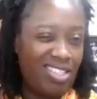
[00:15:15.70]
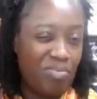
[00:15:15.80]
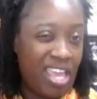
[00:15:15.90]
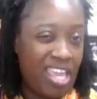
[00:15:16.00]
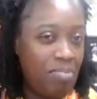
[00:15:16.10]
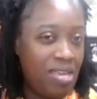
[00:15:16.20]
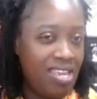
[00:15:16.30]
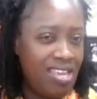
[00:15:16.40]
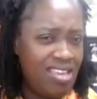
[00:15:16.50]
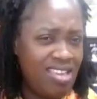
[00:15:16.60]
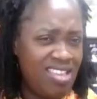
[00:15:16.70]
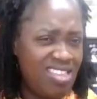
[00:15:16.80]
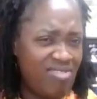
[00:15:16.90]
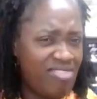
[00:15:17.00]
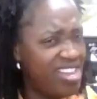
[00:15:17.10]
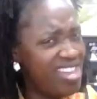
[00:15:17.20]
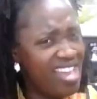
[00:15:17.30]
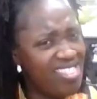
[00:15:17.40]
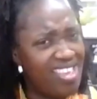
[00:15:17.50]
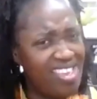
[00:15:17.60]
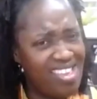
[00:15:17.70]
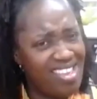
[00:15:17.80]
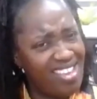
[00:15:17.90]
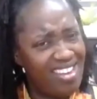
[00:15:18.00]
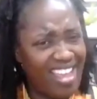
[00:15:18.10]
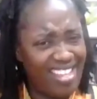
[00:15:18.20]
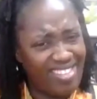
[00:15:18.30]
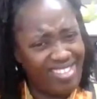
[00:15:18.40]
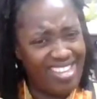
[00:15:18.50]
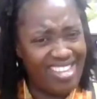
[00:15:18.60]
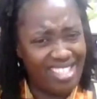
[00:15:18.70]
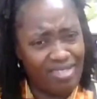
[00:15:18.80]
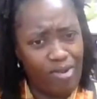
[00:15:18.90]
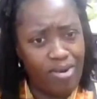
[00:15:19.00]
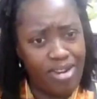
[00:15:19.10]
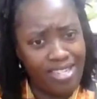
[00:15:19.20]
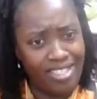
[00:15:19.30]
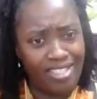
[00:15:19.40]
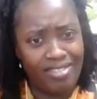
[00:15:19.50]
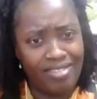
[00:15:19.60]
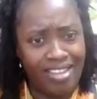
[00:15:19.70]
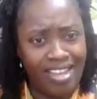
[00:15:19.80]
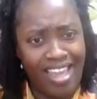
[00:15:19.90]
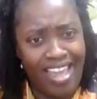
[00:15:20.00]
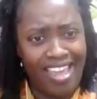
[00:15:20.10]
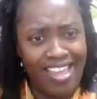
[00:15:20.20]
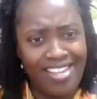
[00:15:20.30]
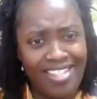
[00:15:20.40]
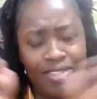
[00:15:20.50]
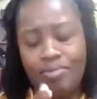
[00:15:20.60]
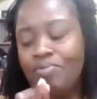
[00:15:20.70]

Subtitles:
to maybe 3, I think, like 3-ish, 4-ish age.